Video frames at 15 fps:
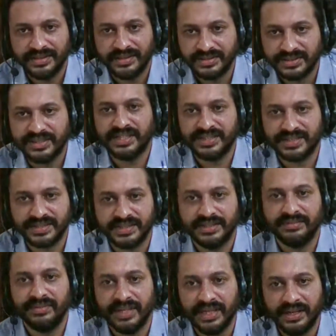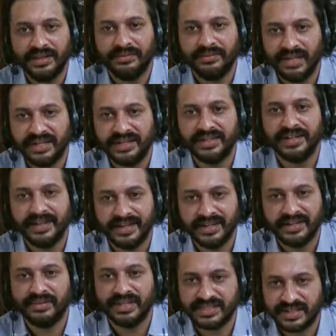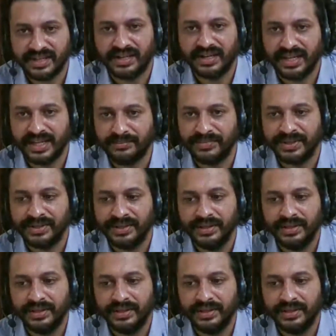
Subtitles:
So that's the way Wellington Island was reclaimed.